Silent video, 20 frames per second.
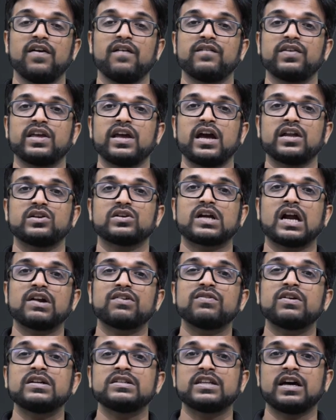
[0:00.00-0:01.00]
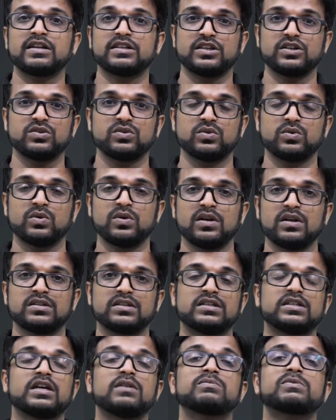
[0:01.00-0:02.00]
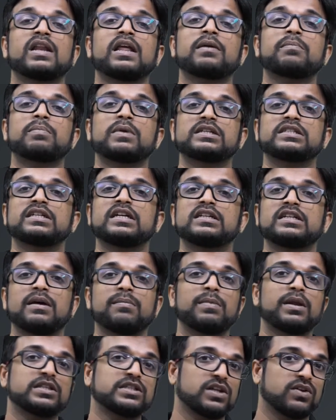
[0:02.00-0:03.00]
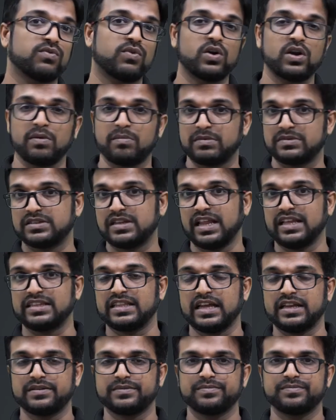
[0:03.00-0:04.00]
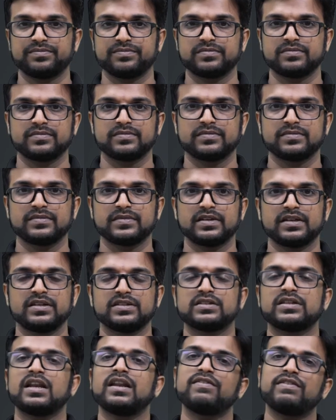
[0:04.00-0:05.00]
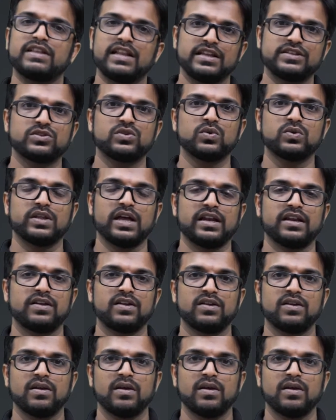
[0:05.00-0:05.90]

We have to convert that into the terms like pressure, temperature, volume, like that. So let's do that.